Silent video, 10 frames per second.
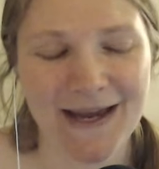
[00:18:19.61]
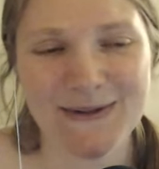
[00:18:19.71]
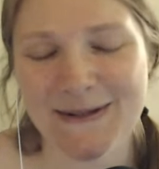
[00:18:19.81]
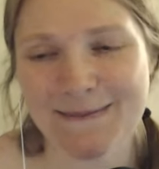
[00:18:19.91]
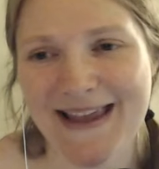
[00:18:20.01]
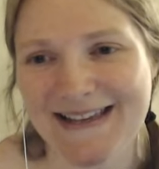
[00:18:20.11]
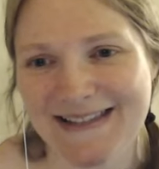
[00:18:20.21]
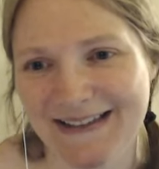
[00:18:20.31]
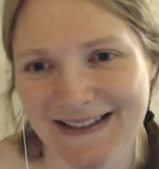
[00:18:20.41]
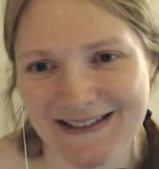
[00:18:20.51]
it was
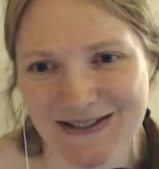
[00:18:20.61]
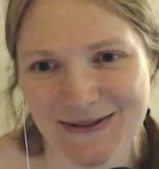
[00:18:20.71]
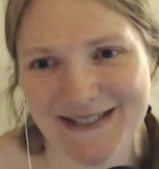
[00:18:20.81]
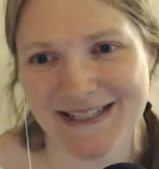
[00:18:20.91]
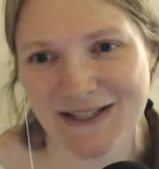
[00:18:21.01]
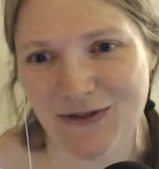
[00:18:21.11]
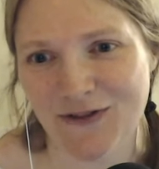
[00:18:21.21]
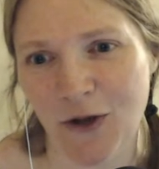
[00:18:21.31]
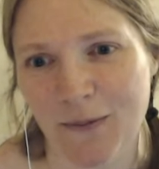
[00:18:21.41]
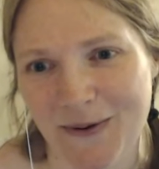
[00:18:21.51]
amazing, like just be sitting there
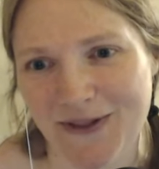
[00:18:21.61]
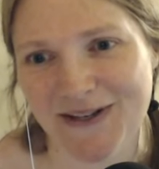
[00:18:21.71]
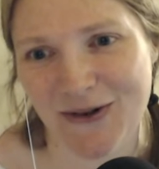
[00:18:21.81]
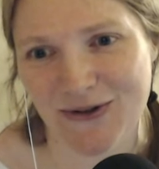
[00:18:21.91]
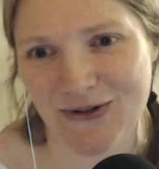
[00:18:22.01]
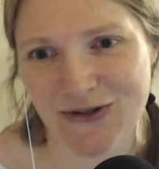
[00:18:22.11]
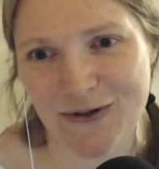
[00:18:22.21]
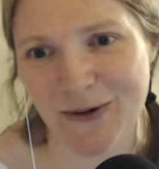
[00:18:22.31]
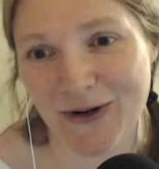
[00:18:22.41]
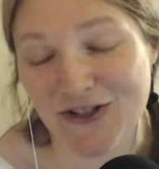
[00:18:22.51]
filming with another YouTuber,